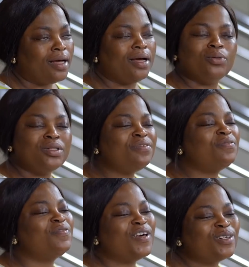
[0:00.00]
I only
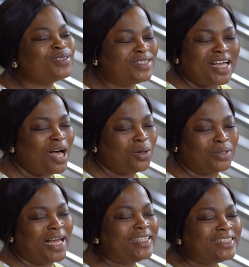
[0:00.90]
fell
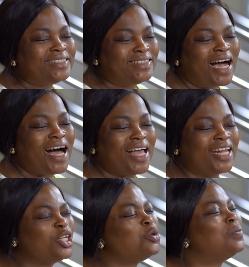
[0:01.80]
down. I didn't die,
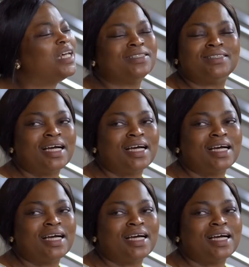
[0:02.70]
and I don't plan to